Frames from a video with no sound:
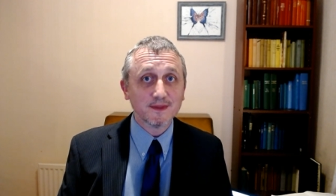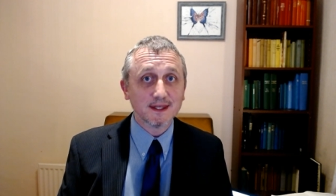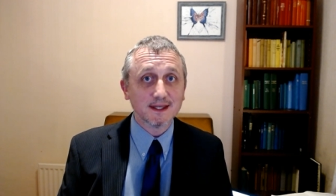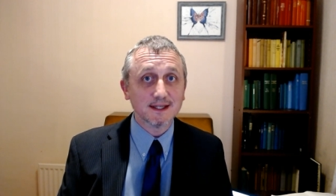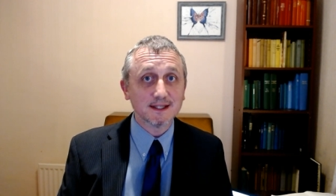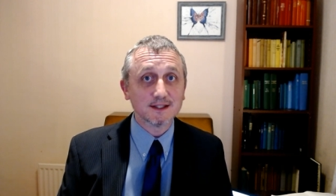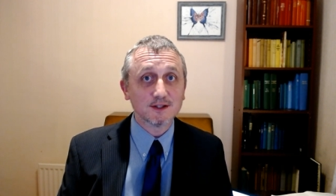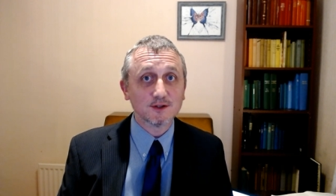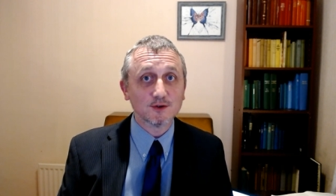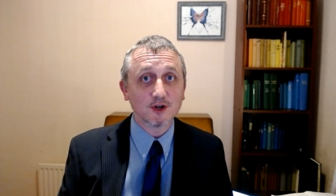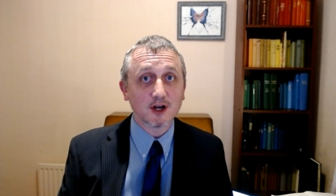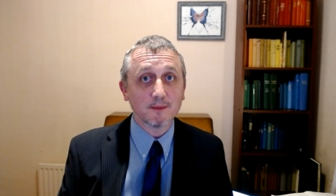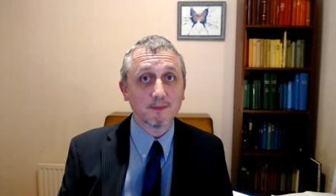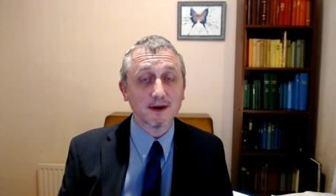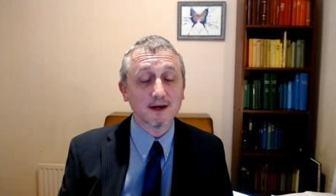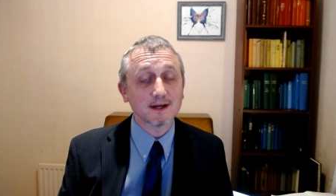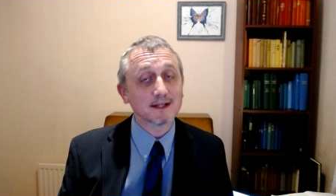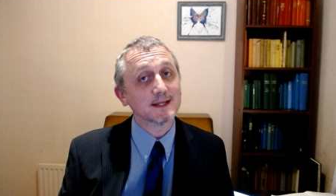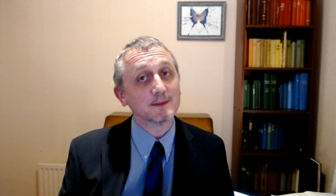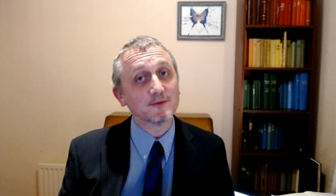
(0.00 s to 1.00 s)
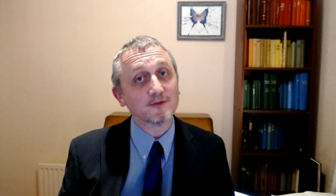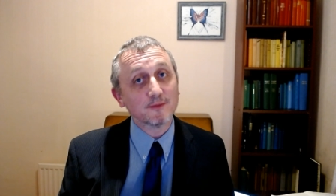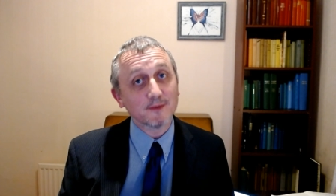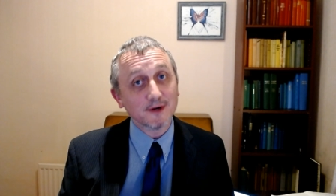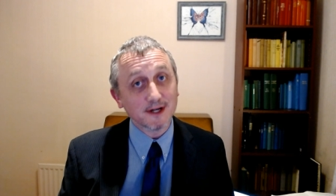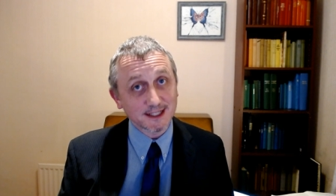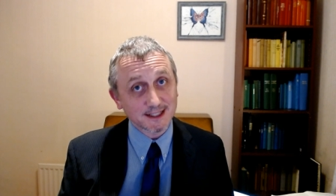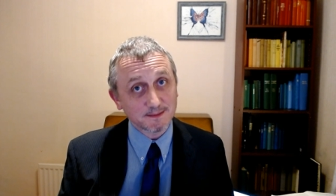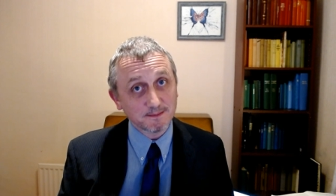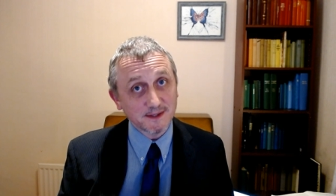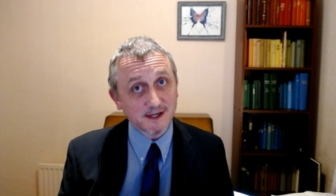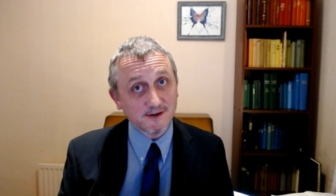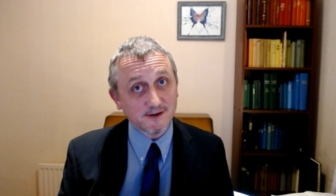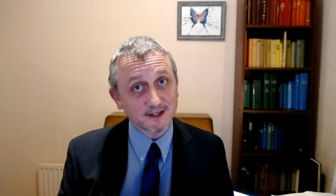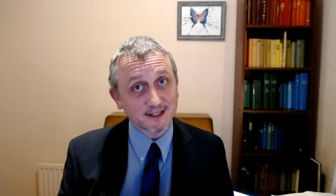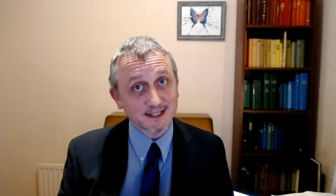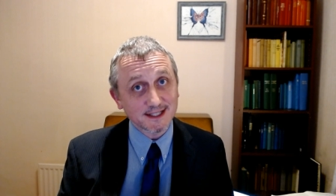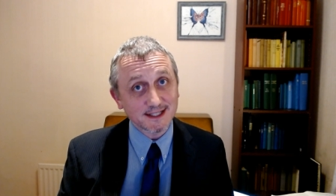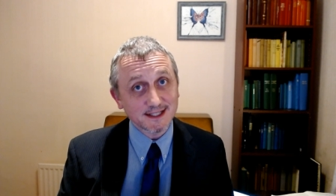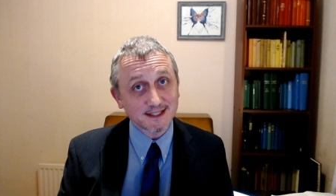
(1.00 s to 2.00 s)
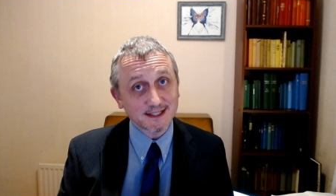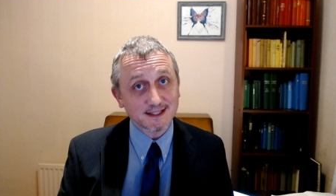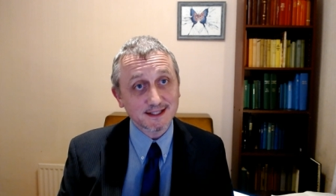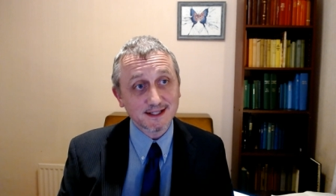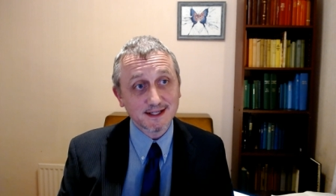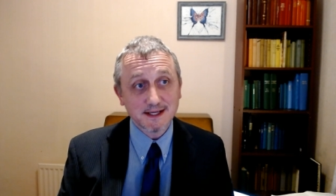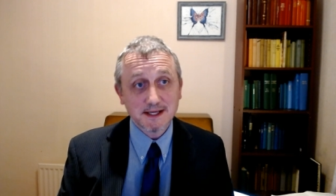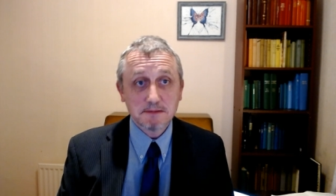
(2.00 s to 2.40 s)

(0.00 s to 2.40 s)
is talk about some of my experiences